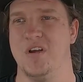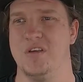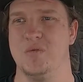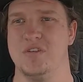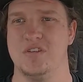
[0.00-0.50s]
what
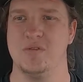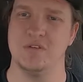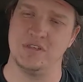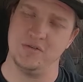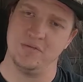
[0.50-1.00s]
you would do
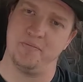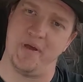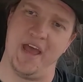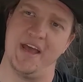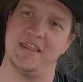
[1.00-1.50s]
is you would
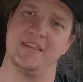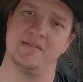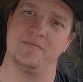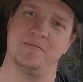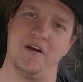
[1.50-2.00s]
pack the